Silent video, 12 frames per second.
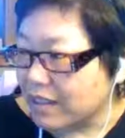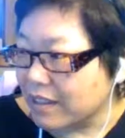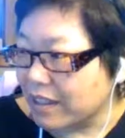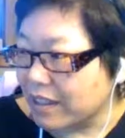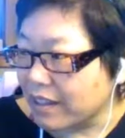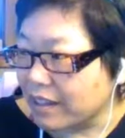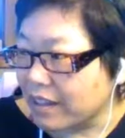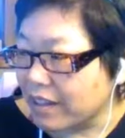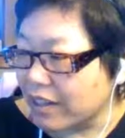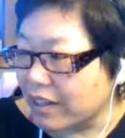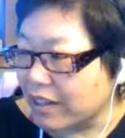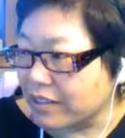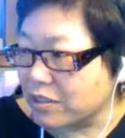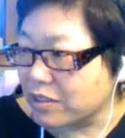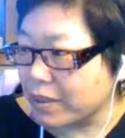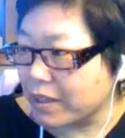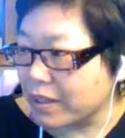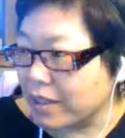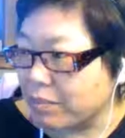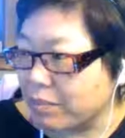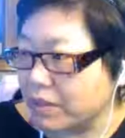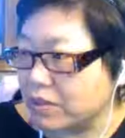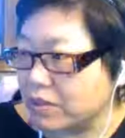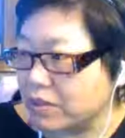then tweet a picture
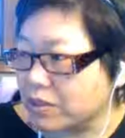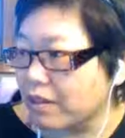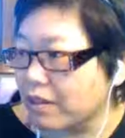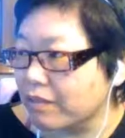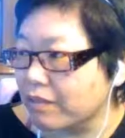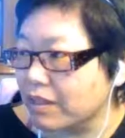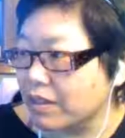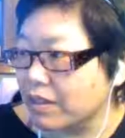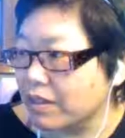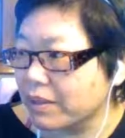of the completed